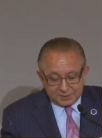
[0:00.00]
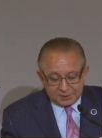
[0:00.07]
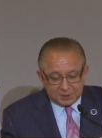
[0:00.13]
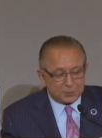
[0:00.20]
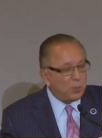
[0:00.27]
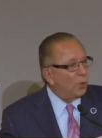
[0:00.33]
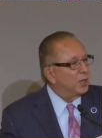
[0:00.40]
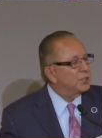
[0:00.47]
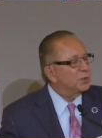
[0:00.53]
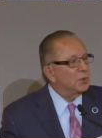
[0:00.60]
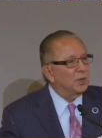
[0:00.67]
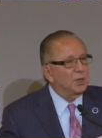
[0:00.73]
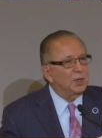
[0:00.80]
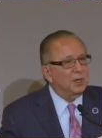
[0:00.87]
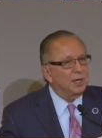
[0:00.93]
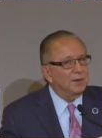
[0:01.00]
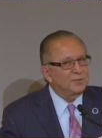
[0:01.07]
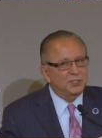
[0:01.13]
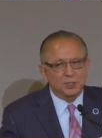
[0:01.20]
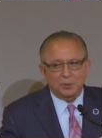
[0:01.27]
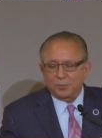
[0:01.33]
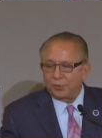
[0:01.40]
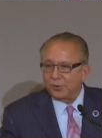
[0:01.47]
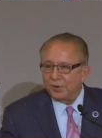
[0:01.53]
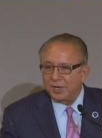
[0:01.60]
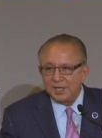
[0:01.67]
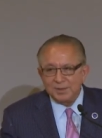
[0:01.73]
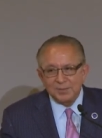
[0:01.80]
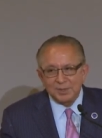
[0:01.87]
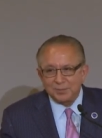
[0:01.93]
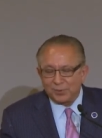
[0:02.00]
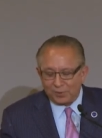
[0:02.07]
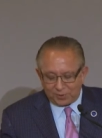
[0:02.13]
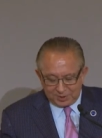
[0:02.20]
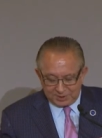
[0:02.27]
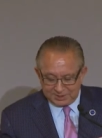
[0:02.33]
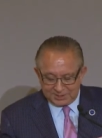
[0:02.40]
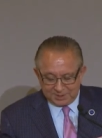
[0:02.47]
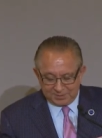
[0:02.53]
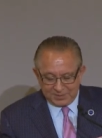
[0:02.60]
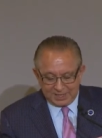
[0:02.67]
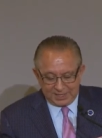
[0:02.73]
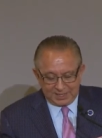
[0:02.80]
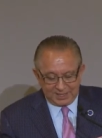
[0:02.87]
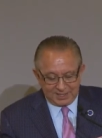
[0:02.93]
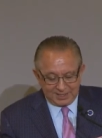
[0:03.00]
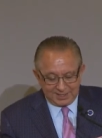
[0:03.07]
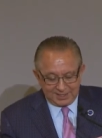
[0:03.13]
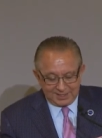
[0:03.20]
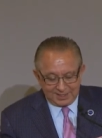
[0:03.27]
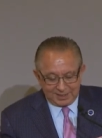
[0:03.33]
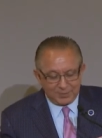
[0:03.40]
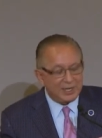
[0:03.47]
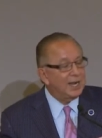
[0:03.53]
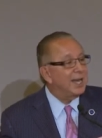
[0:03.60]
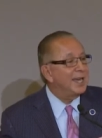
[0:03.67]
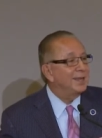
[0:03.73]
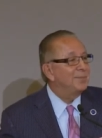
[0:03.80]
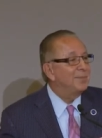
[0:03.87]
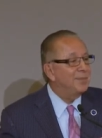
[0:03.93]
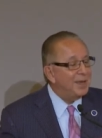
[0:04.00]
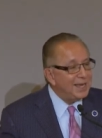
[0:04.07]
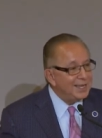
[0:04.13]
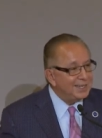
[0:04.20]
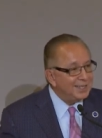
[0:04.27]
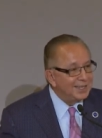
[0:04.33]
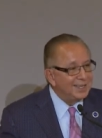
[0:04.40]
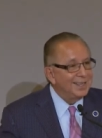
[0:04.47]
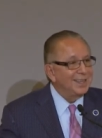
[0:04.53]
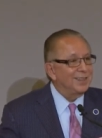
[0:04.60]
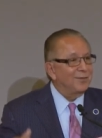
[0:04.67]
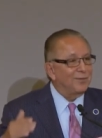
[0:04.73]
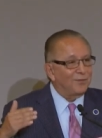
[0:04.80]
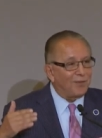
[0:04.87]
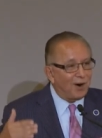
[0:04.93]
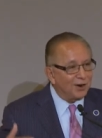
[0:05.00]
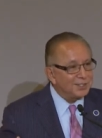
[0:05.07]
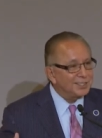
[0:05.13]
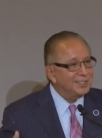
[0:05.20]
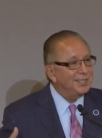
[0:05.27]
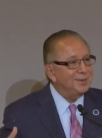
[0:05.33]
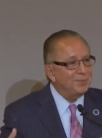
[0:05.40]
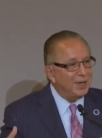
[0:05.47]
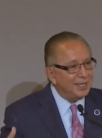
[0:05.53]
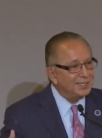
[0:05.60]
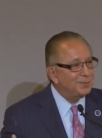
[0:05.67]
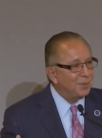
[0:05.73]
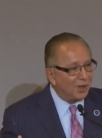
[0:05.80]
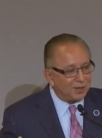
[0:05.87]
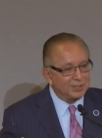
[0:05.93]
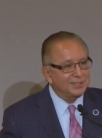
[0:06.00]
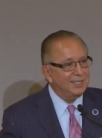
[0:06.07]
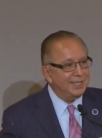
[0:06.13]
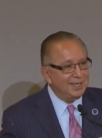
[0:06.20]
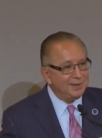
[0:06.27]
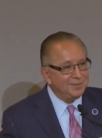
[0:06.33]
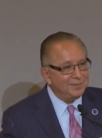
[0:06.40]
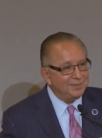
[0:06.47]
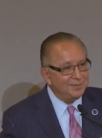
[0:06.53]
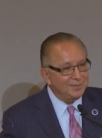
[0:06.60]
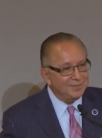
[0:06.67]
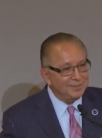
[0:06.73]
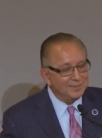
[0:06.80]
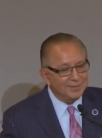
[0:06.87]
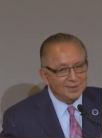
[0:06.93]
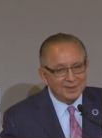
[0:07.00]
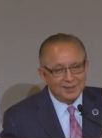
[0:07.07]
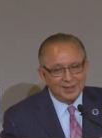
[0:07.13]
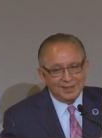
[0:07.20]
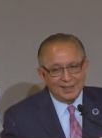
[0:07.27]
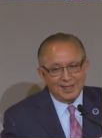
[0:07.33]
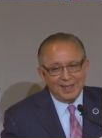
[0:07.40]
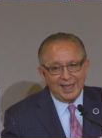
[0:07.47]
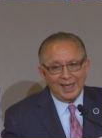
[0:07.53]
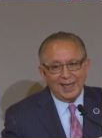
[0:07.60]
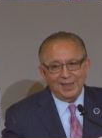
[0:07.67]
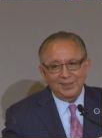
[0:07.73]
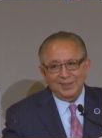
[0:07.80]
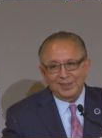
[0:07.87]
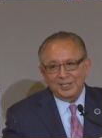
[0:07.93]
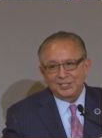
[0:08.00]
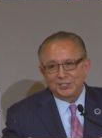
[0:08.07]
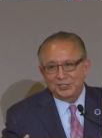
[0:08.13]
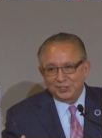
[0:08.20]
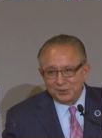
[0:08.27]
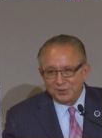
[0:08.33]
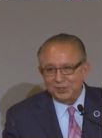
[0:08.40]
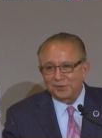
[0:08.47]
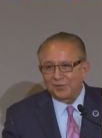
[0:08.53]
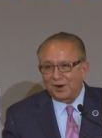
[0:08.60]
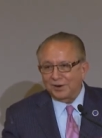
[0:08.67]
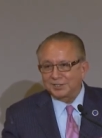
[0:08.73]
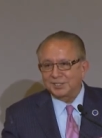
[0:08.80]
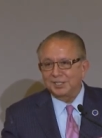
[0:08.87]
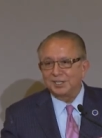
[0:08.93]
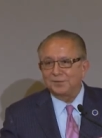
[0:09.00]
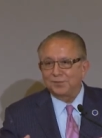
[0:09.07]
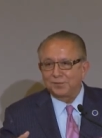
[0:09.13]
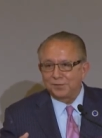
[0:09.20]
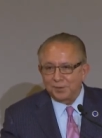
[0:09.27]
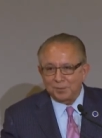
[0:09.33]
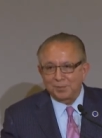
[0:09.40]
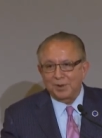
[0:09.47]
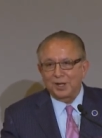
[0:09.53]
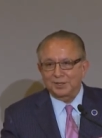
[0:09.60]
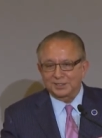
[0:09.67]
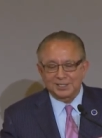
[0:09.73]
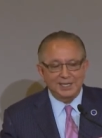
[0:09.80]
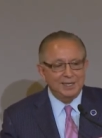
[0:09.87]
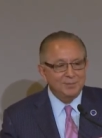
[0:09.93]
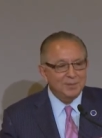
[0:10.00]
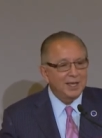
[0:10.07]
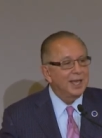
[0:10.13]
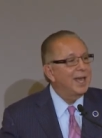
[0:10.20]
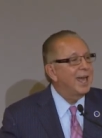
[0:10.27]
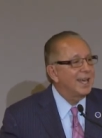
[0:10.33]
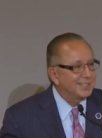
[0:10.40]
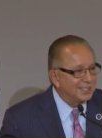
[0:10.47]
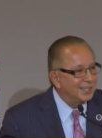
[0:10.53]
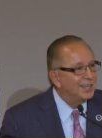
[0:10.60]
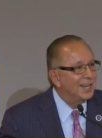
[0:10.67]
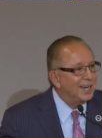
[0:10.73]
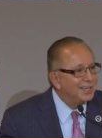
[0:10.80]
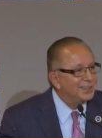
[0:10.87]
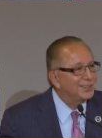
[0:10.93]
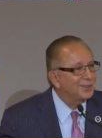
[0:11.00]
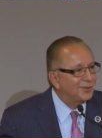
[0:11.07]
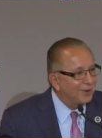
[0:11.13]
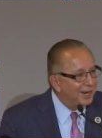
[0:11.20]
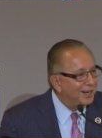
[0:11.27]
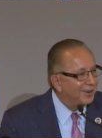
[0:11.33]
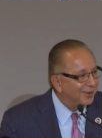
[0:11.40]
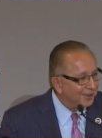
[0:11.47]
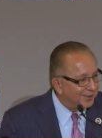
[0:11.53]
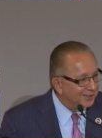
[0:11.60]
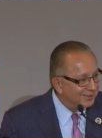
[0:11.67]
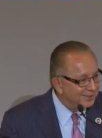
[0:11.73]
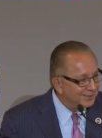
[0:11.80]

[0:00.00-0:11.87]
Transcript: sports were of supreme importance to me. I mean, I had made the varsity baseball team and the junior varsity football team as a ninth grader.